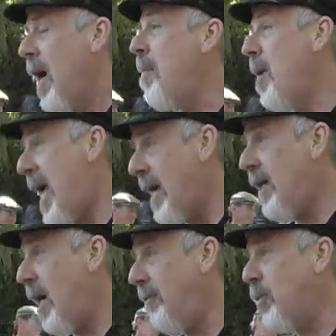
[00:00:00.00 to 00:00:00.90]
I'm
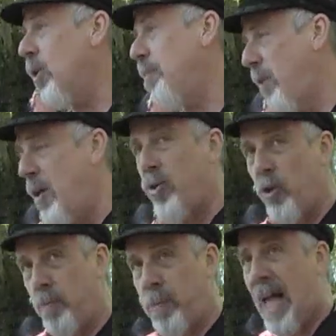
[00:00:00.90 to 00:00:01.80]
handcuffed, or they use
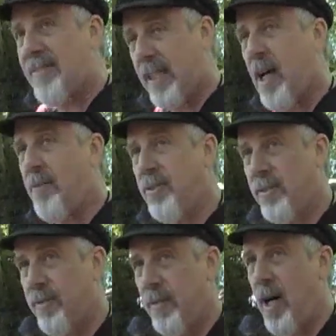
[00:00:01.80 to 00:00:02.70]
those plastic cuffs
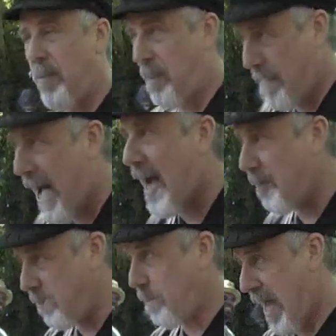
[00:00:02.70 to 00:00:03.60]
on my back.
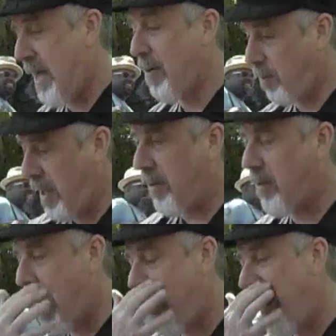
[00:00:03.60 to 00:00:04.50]
I'm handcuffed. I'm laying on the
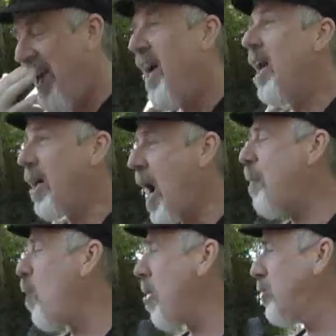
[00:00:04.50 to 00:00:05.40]
ground. And a
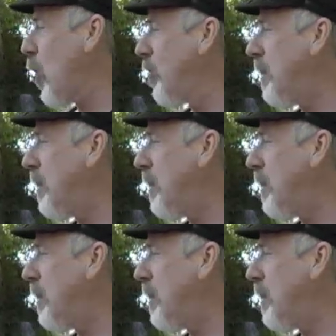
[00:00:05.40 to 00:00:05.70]
cop walks over.